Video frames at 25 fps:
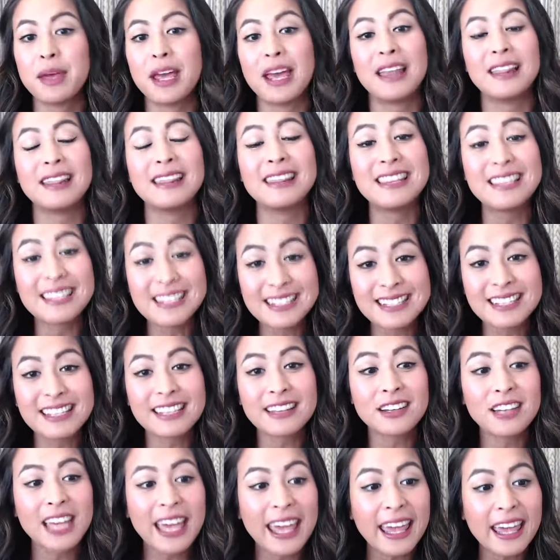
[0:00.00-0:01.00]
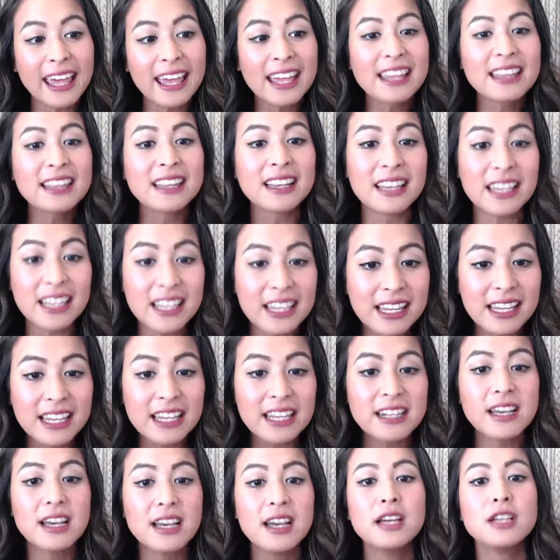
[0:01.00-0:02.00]
and this can
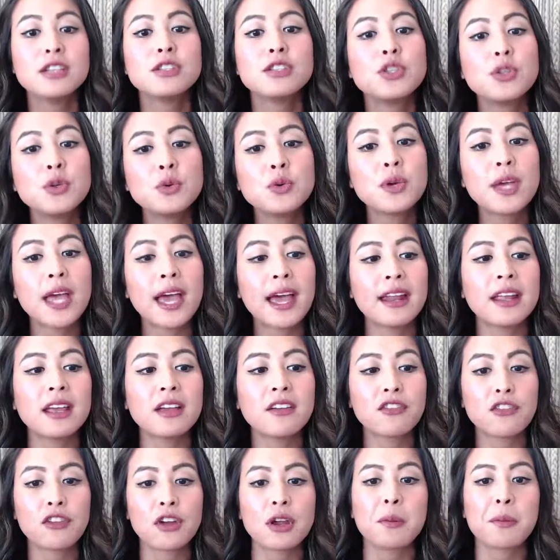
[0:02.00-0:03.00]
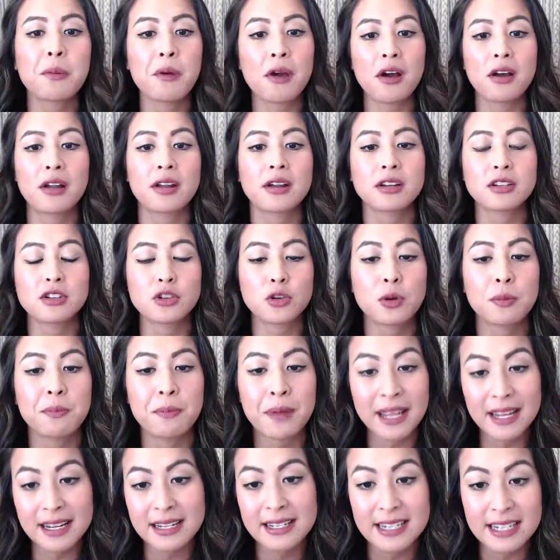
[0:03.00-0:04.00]
lead to getting free product or
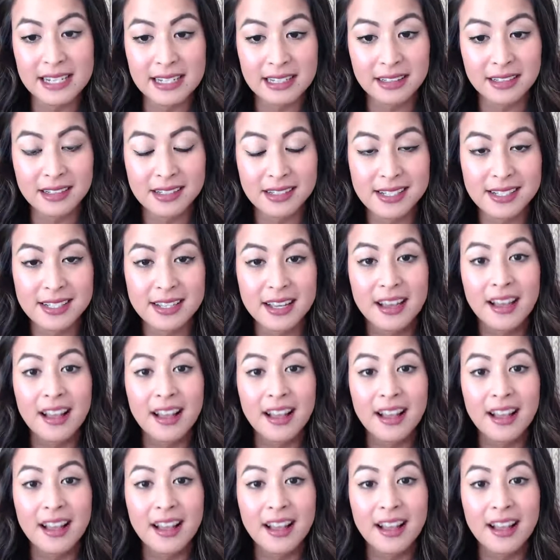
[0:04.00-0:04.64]
paid deals.